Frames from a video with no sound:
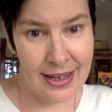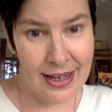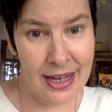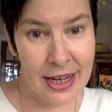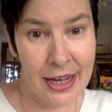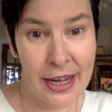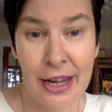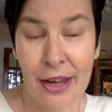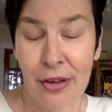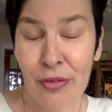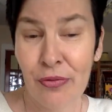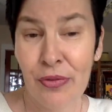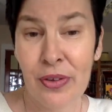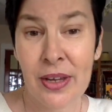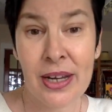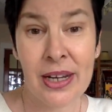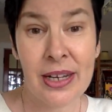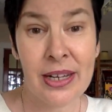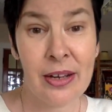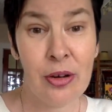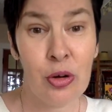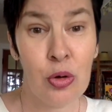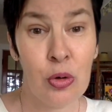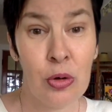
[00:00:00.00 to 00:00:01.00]
I've done
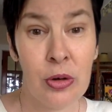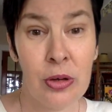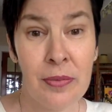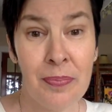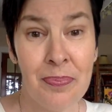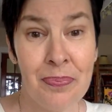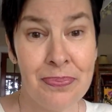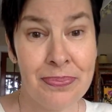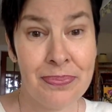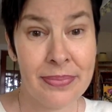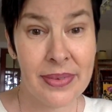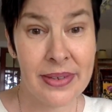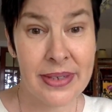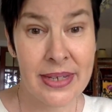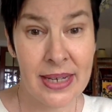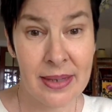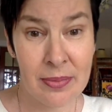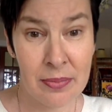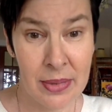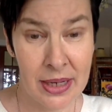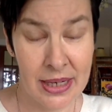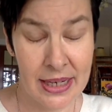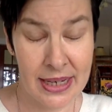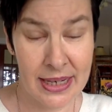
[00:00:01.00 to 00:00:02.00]
a whole
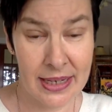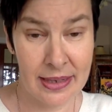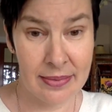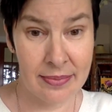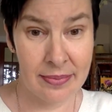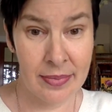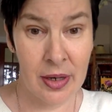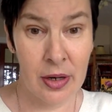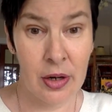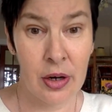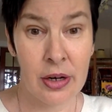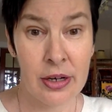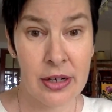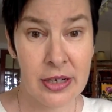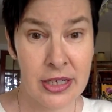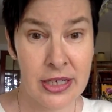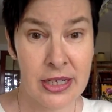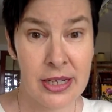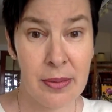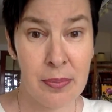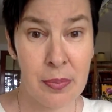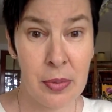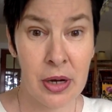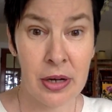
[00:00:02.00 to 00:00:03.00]
10-minute art
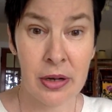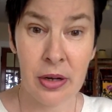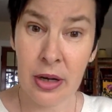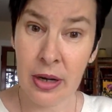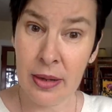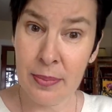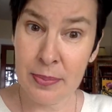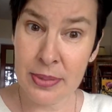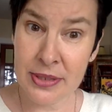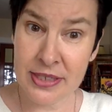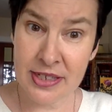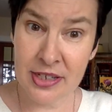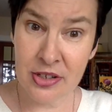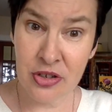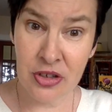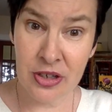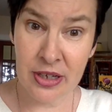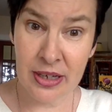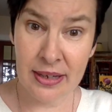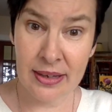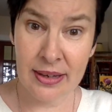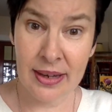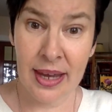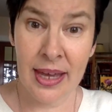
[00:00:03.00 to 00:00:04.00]
tip on composition.
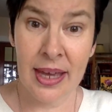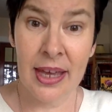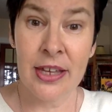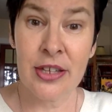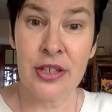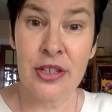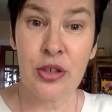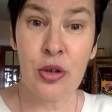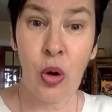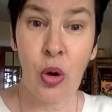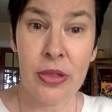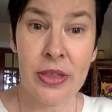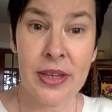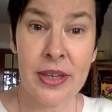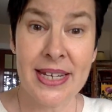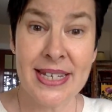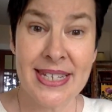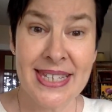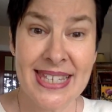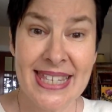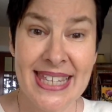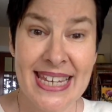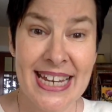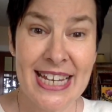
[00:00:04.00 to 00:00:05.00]
So these
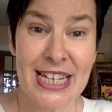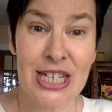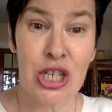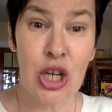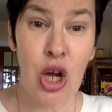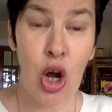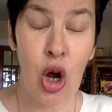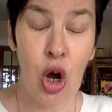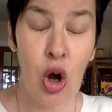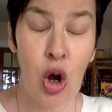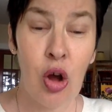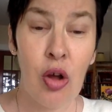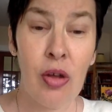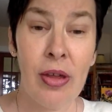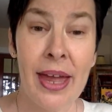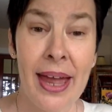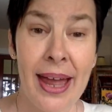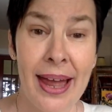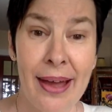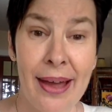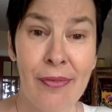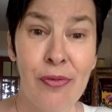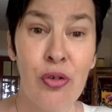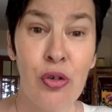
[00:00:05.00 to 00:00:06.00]
things all
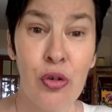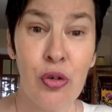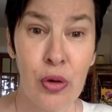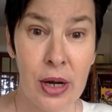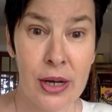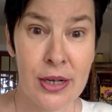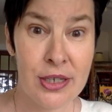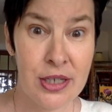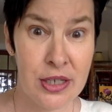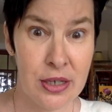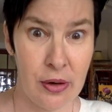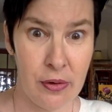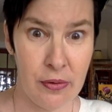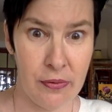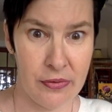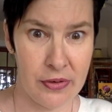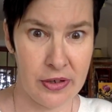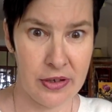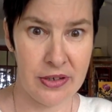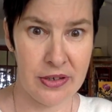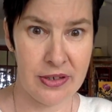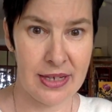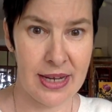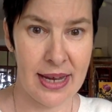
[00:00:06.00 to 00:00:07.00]
have
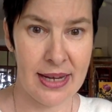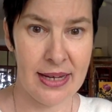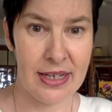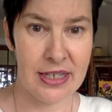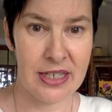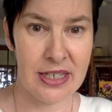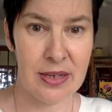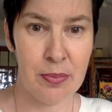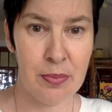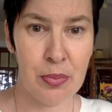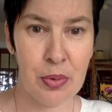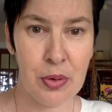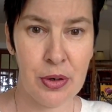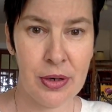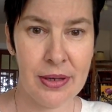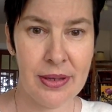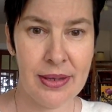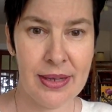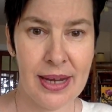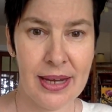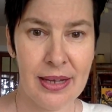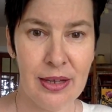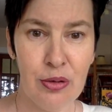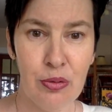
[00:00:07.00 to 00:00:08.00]
crossovers, and it's important
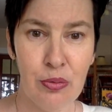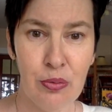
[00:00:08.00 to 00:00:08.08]
that you